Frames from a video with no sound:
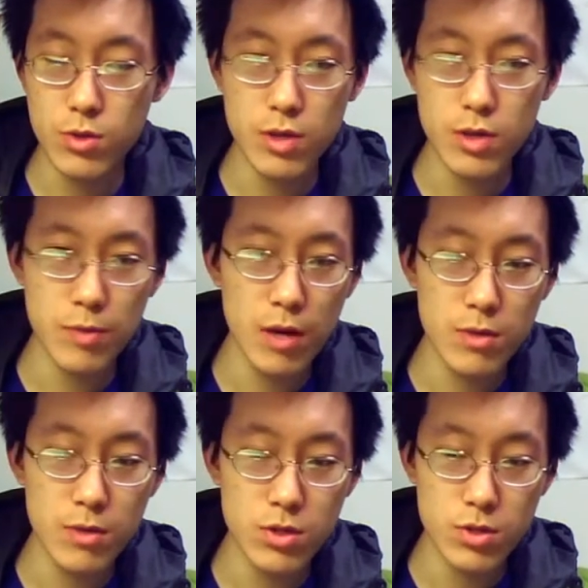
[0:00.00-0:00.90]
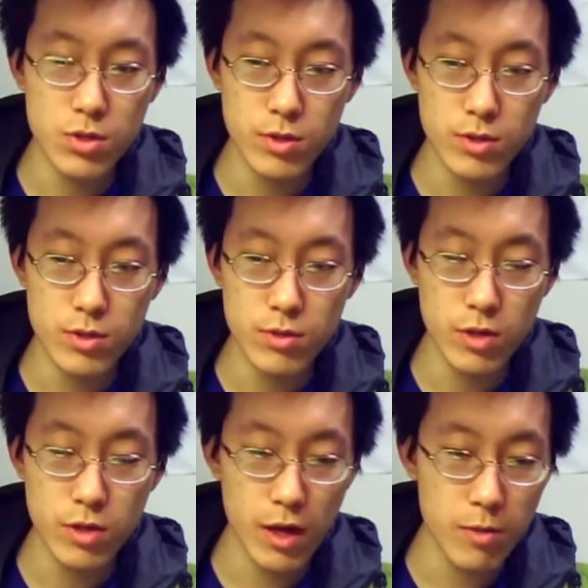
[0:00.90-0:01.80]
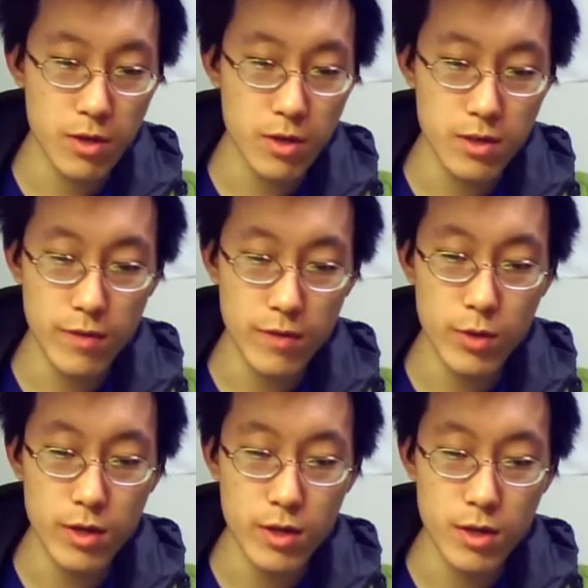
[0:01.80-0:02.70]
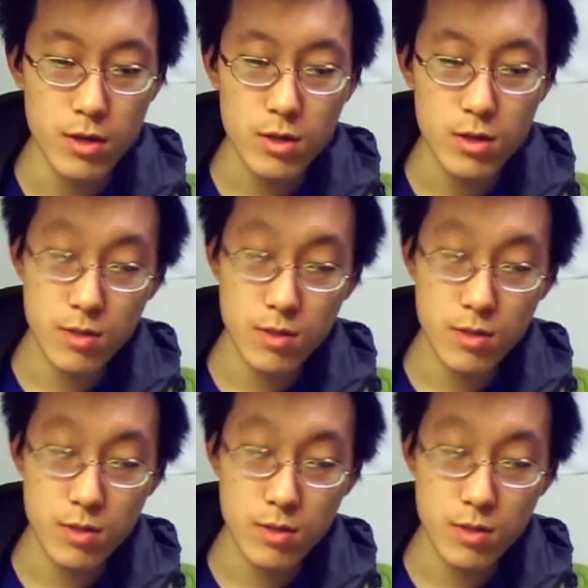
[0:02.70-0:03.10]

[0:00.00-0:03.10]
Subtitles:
which I probably shouldn't today because I've already